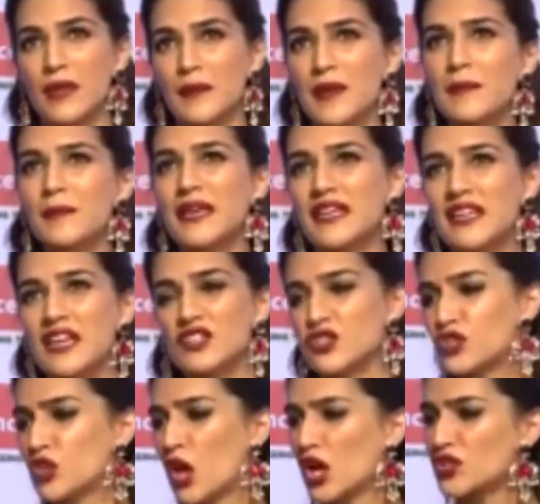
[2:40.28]
maybe media
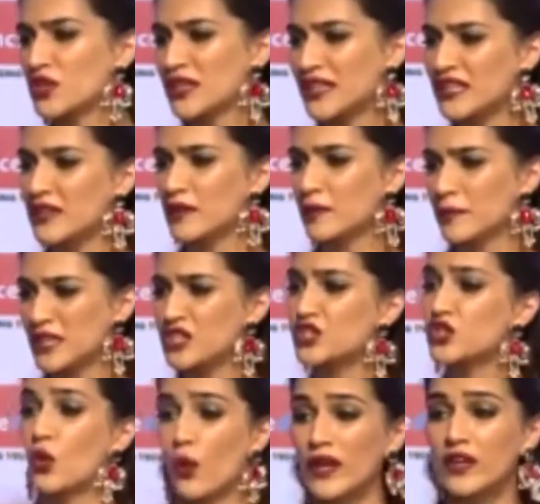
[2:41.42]
should not really be
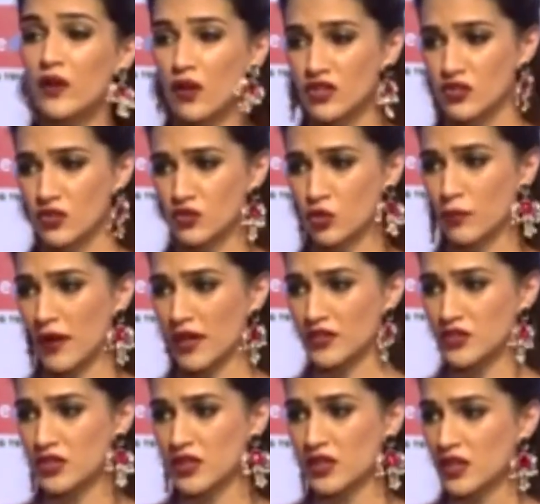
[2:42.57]
showing also so much.
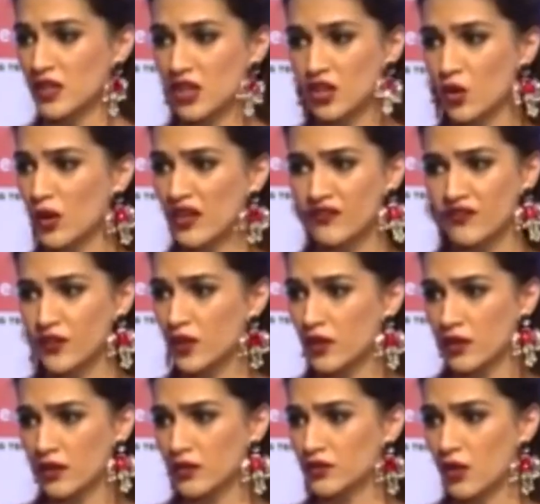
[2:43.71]
You know, if
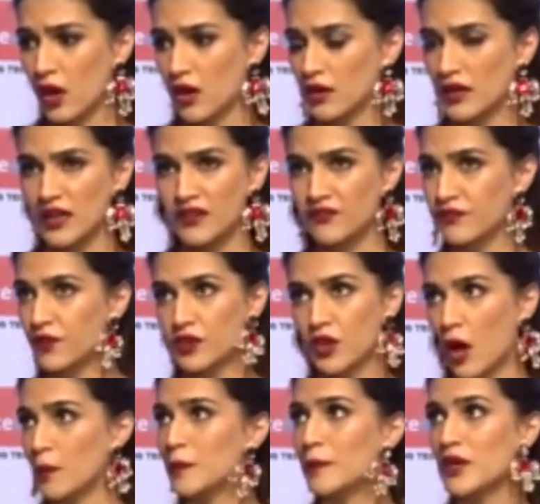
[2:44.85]
uh, no, if a
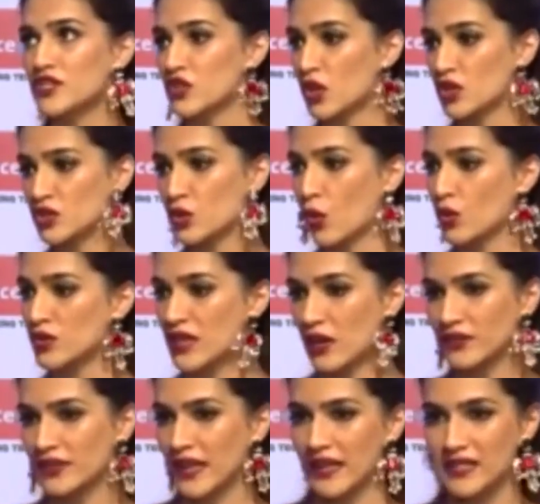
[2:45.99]
normal person also goes
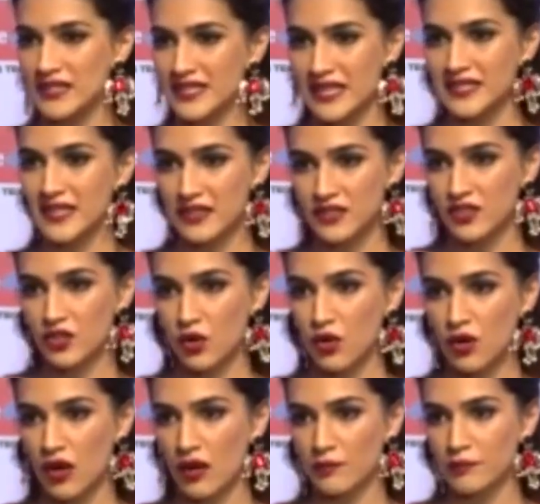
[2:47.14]
out there and says that, you know,
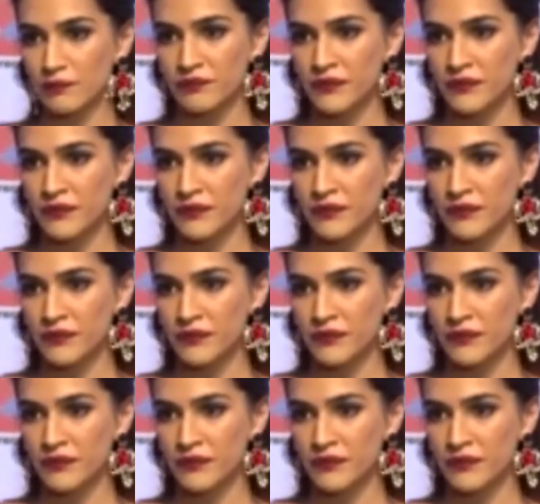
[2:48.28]
um,